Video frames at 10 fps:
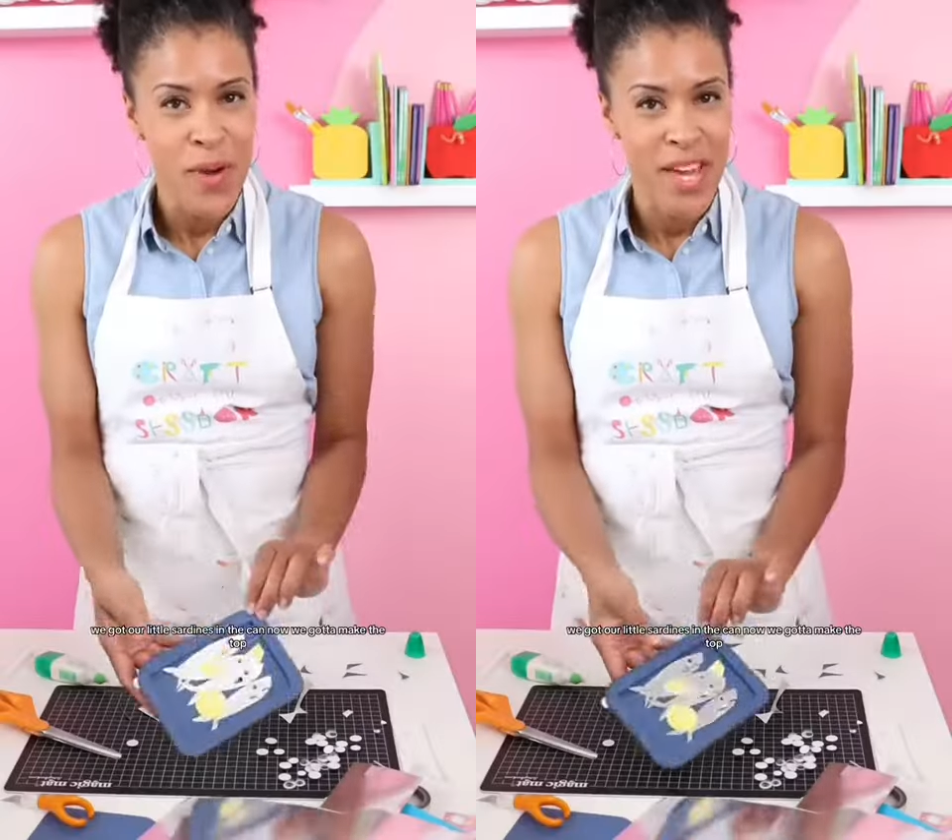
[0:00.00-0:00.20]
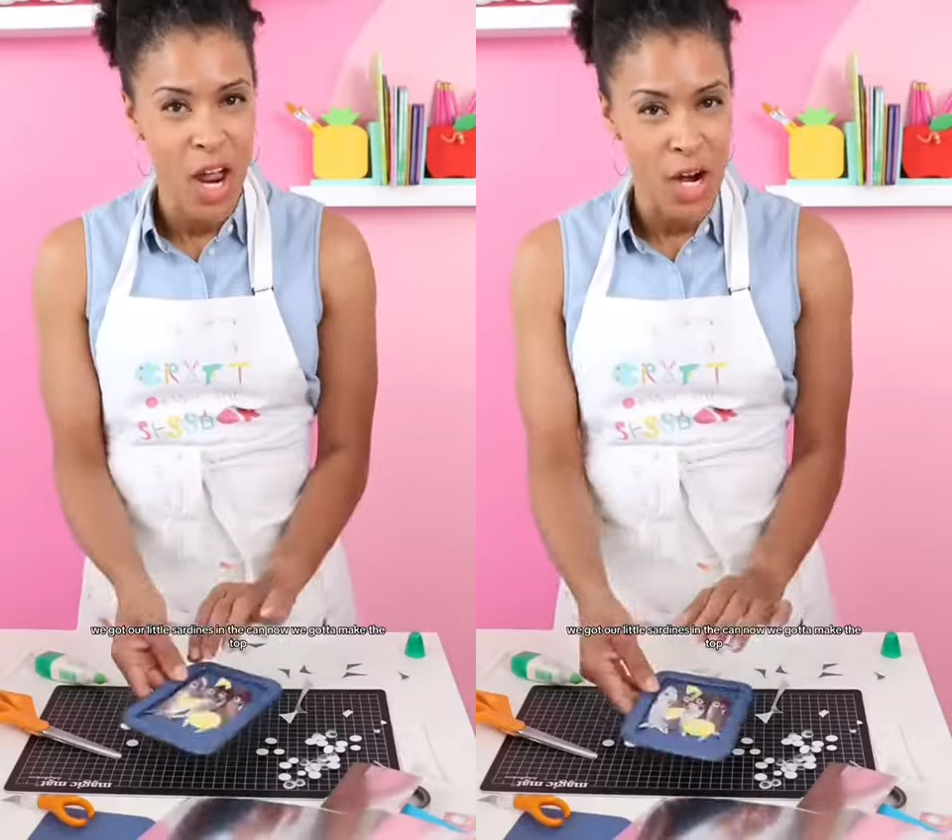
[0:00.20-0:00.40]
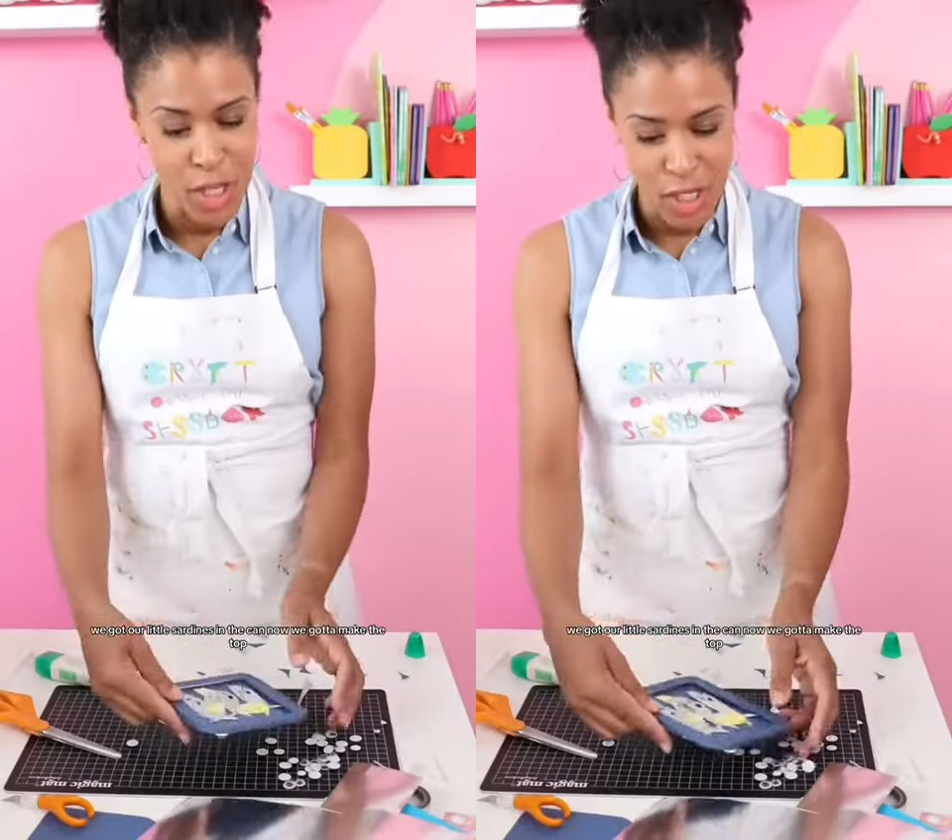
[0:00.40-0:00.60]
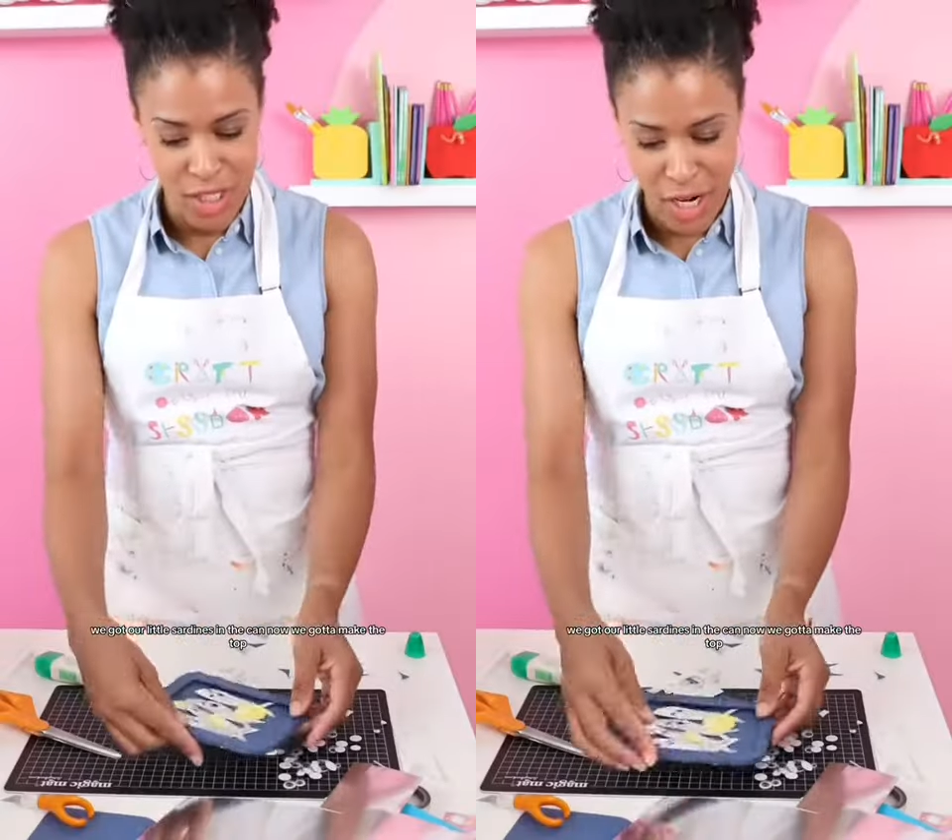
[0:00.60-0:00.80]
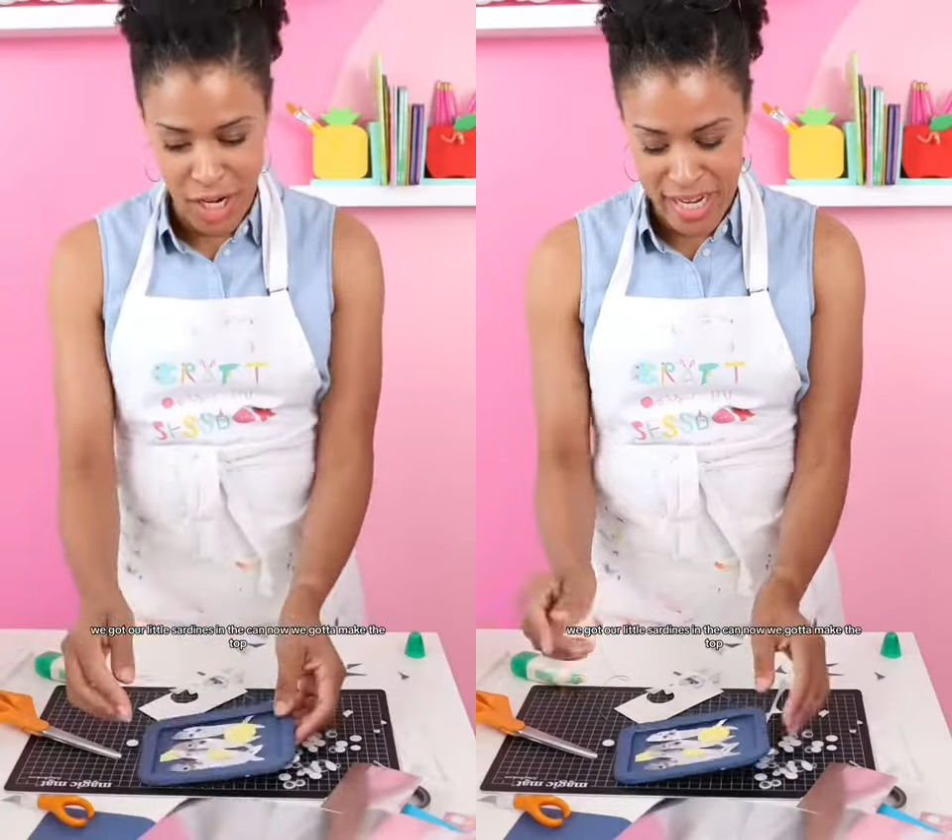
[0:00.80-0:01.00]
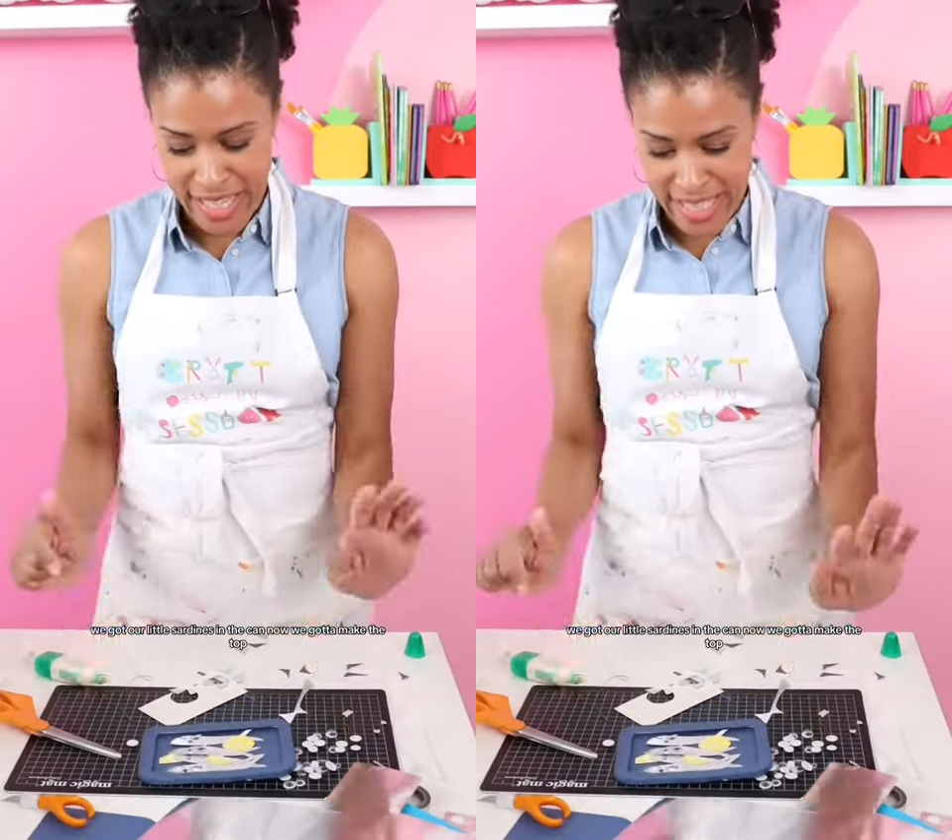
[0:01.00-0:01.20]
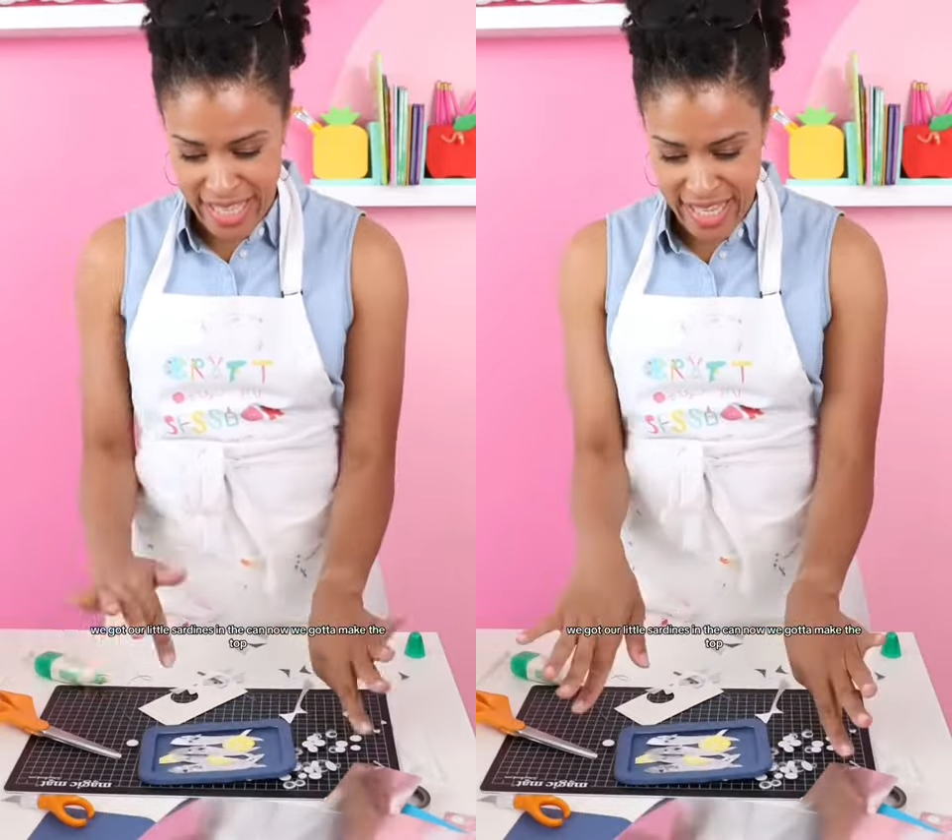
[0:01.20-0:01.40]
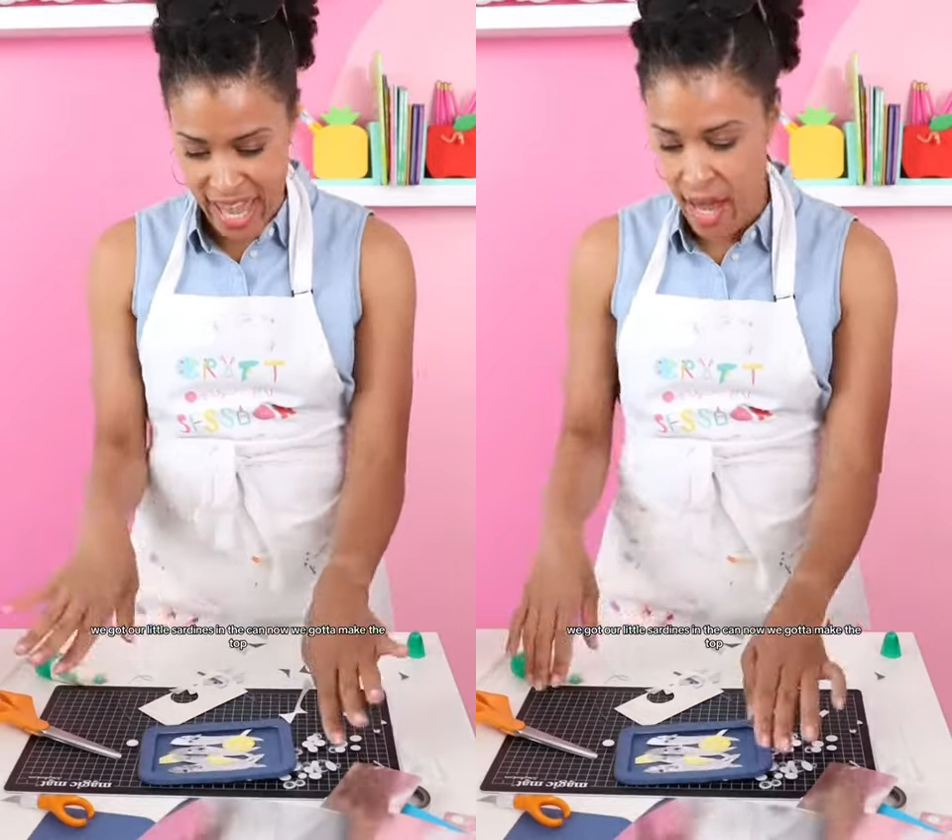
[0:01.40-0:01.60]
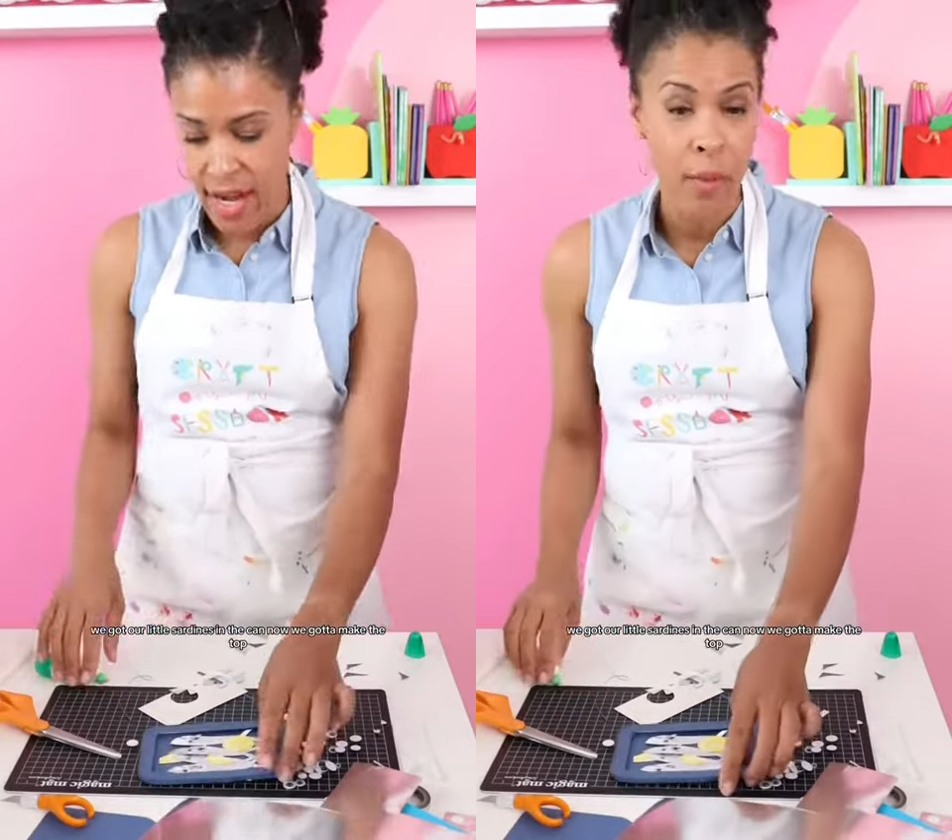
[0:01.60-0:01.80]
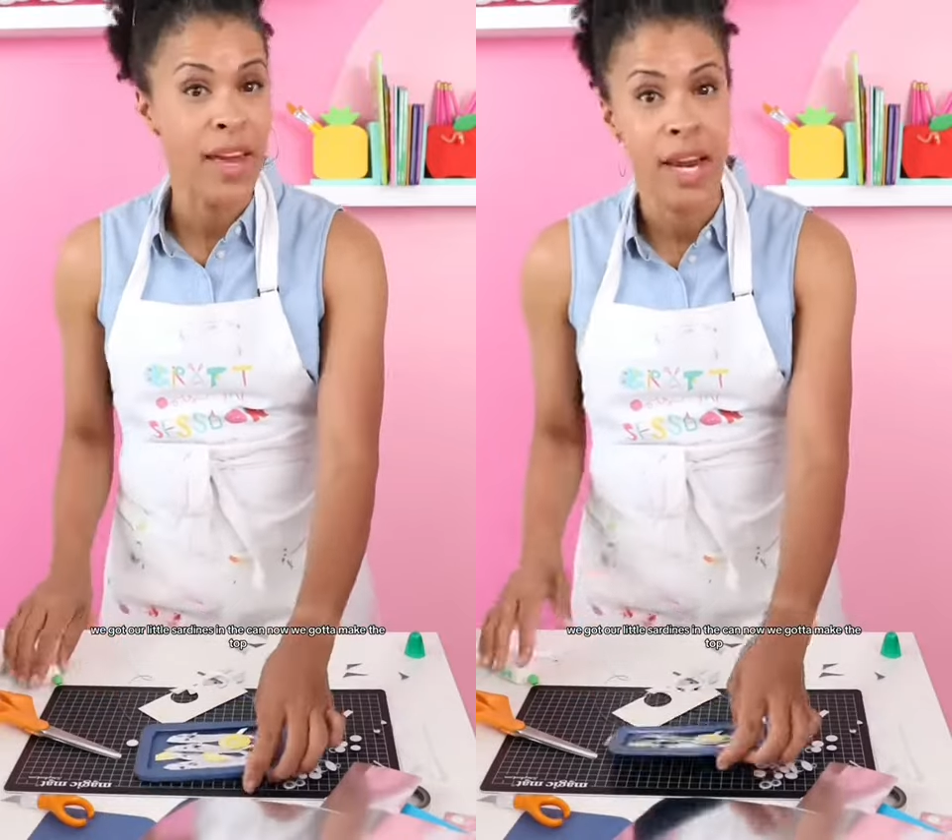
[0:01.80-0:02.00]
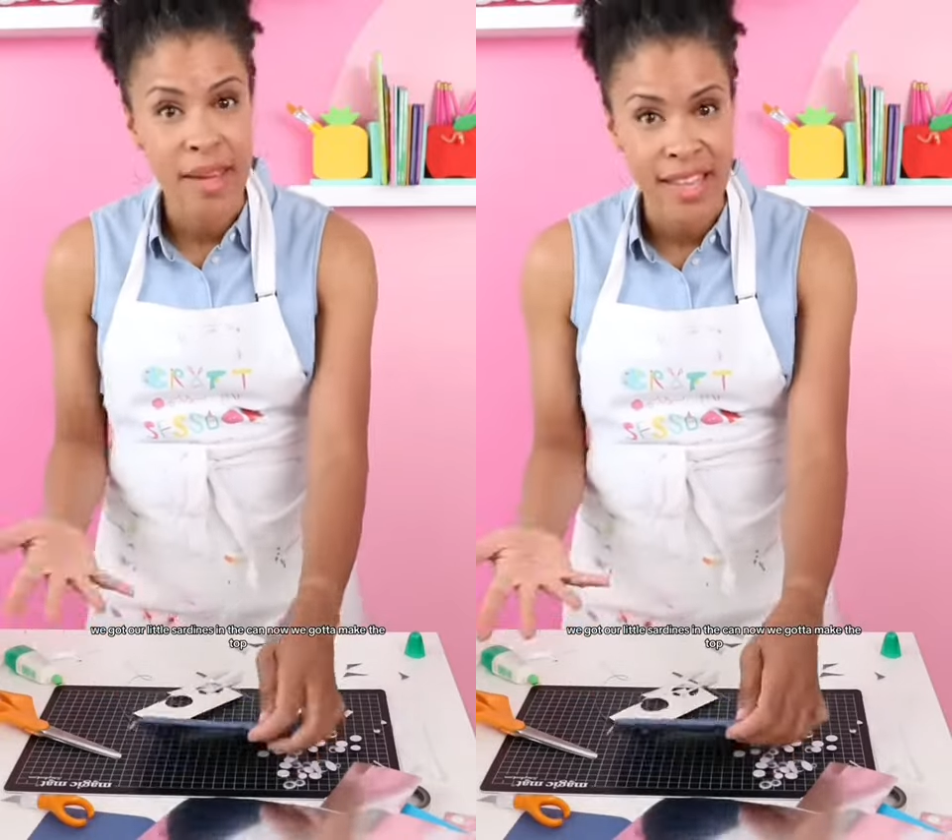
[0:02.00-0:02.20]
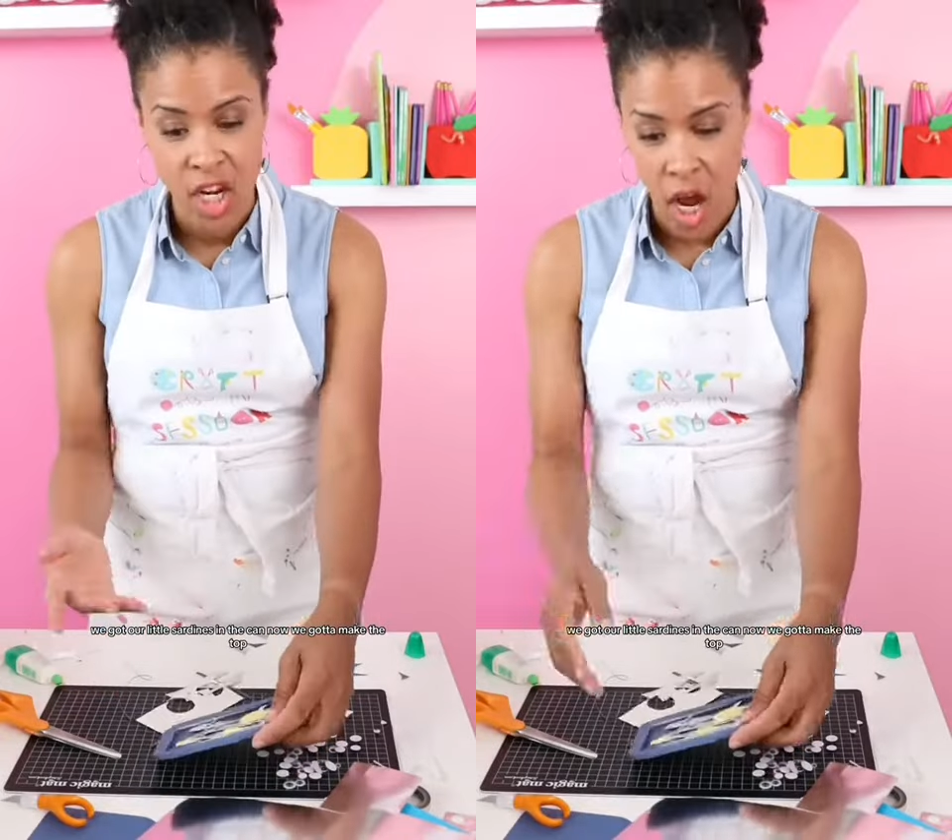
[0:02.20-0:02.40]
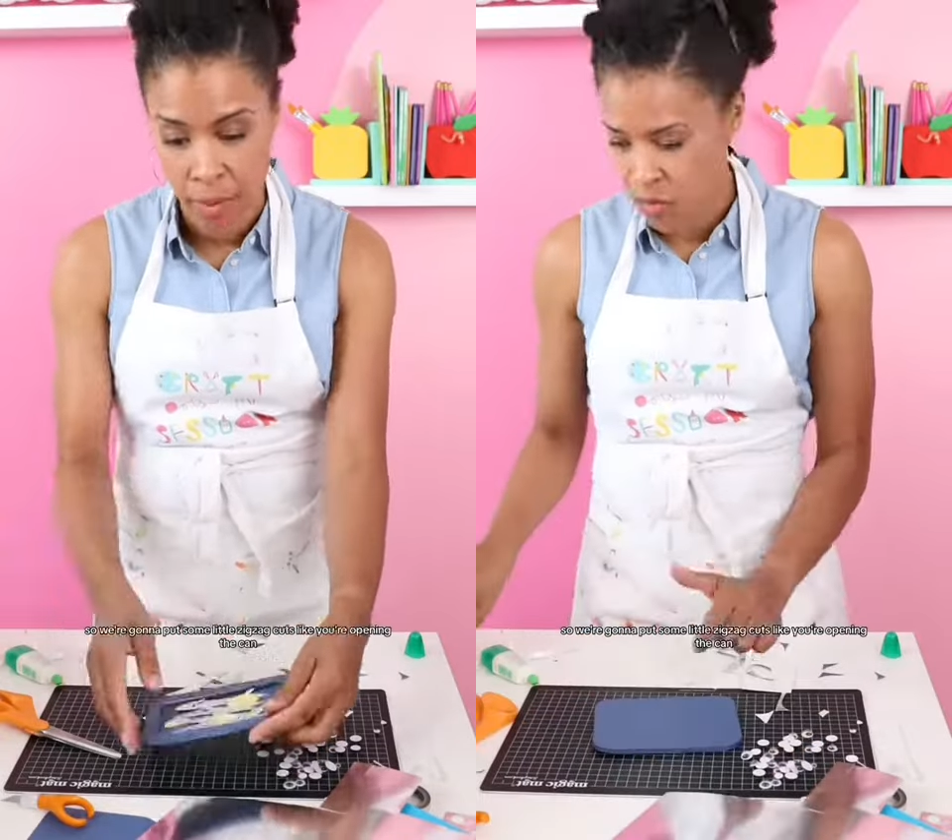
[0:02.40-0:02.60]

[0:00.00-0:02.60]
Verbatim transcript: we got our little sardines in the can. Now we got to make the top.